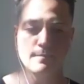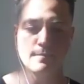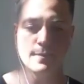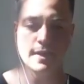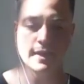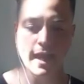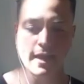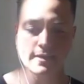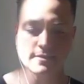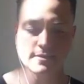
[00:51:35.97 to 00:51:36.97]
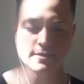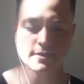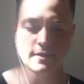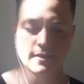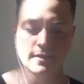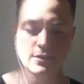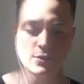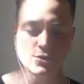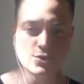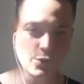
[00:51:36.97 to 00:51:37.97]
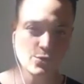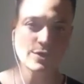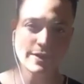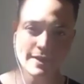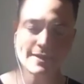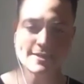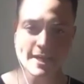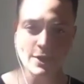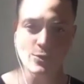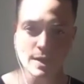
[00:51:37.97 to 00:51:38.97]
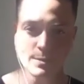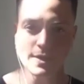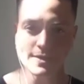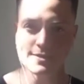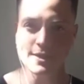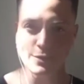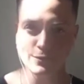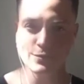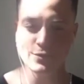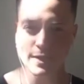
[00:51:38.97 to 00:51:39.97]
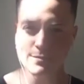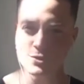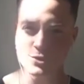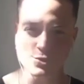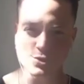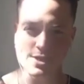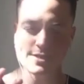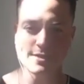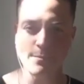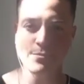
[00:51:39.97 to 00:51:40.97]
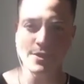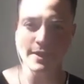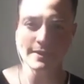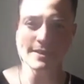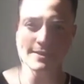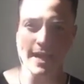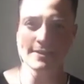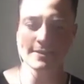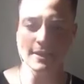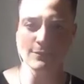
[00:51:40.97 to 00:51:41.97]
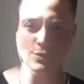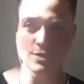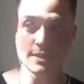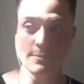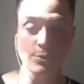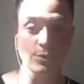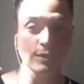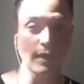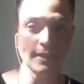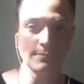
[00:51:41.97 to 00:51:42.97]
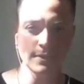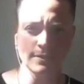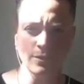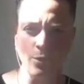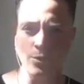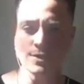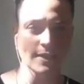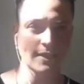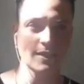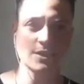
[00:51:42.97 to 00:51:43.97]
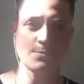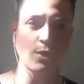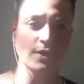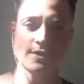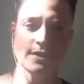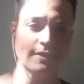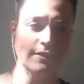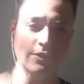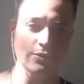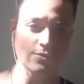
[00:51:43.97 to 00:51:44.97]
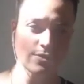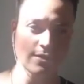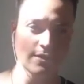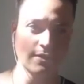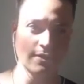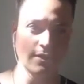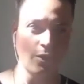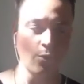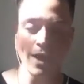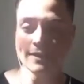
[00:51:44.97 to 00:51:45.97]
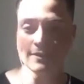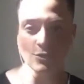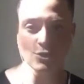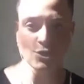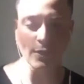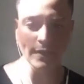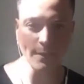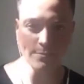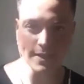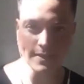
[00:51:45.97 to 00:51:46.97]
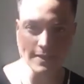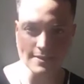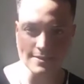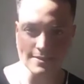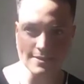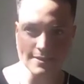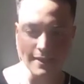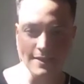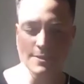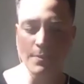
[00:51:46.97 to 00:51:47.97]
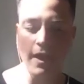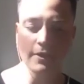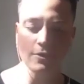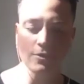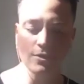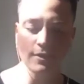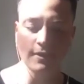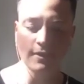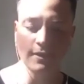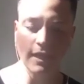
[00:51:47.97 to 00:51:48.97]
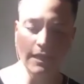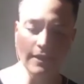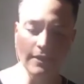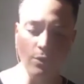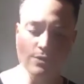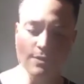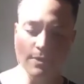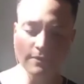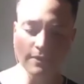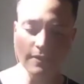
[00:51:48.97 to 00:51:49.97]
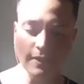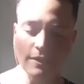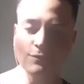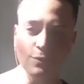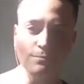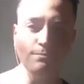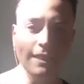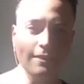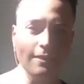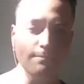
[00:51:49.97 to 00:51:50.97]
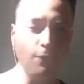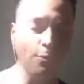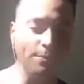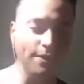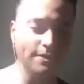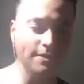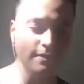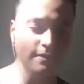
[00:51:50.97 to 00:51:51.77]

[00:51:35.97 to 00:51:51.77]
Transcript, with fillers: there's usually an integrity piece there for them. There's usually something that's asking for deeper alignment, or it's like expressing that there's a way that they're showing up that is expired. And then ultimately, like if you meet the moment,